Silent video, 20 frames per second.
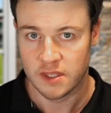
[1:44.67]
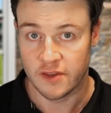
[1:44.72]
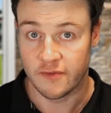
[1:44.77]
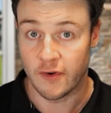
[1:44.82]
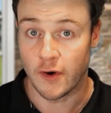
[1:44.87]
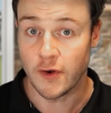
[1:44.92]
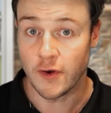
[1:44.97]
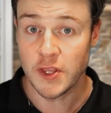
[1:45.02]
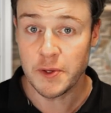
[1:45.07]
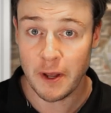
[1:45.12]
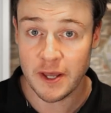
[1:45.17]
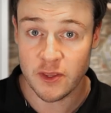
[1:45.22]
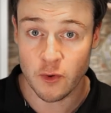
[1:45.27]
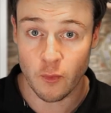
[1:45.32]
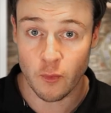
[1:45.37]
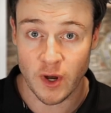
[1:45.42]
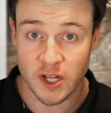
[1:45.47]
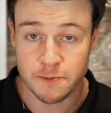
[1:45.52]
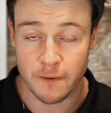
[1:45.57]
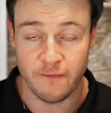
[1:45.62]
They've only played the
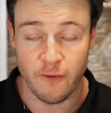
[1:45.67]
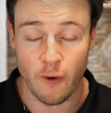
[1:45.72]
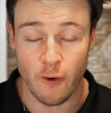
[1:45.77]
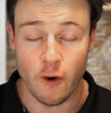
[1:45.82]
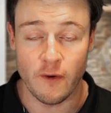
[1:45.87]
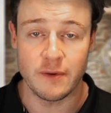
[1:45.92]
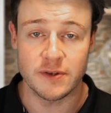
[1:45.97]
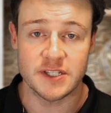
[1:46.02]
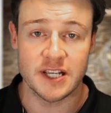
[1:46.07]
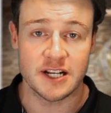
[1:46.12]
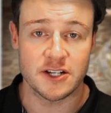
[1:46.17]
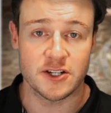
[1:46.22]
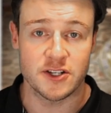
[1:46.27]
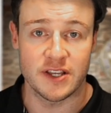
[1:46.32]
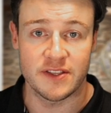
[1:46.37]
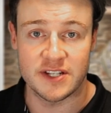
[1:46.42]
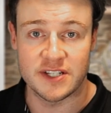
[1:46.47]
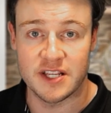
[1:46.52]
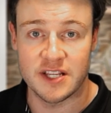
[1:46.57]
once before, that was actually at the